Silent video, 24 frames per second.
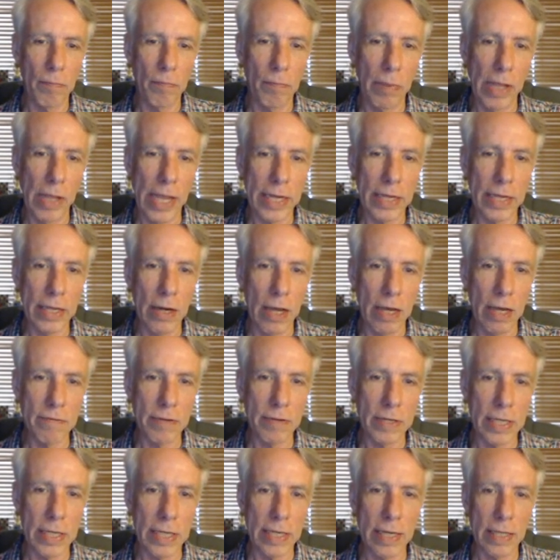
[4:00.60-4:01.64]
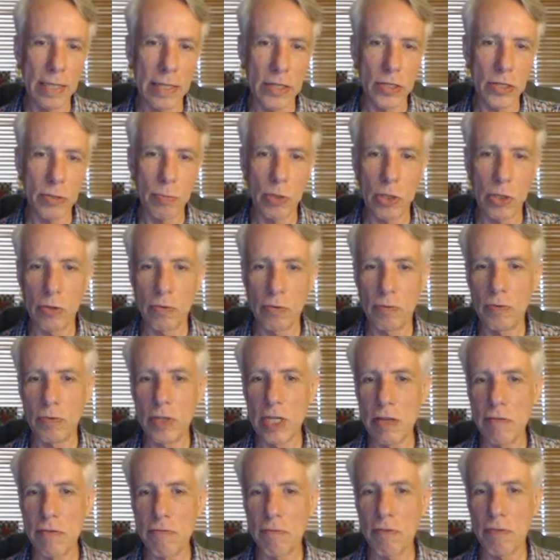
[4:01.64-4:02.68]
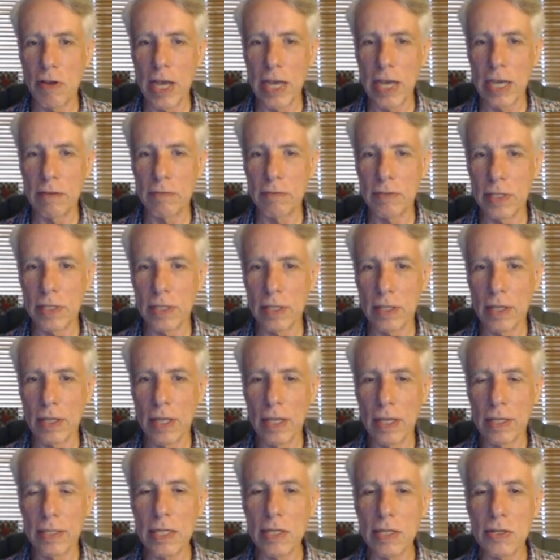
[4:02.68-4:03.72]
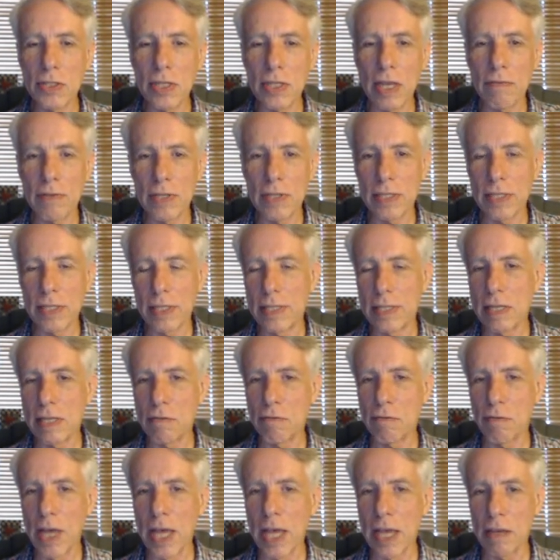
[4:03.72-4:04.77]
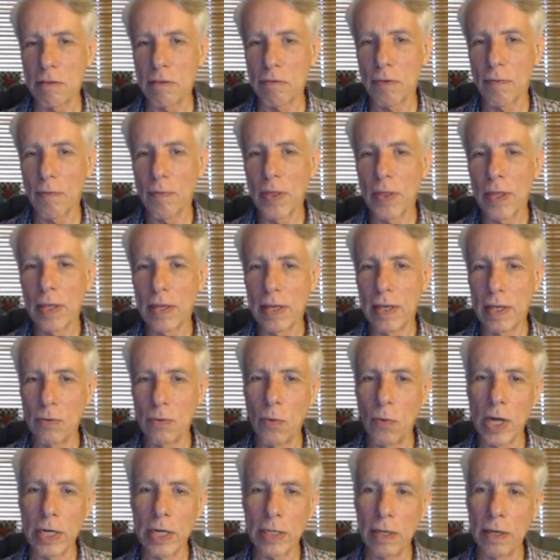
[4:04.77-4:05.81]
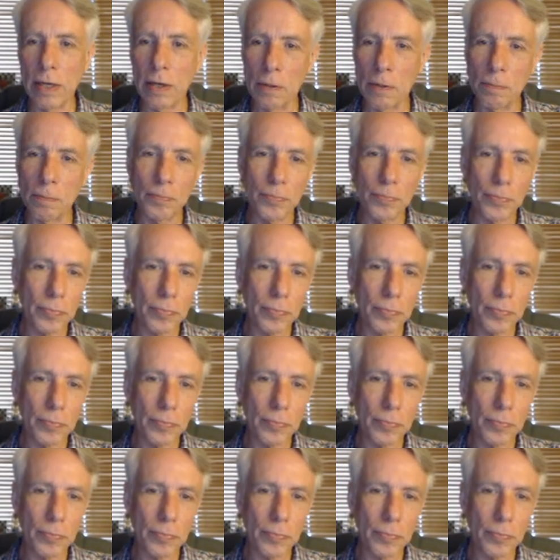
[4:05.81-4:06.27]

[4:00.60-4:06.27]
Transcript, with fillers: black can often get in this move d5 to d7 to d5 in one go.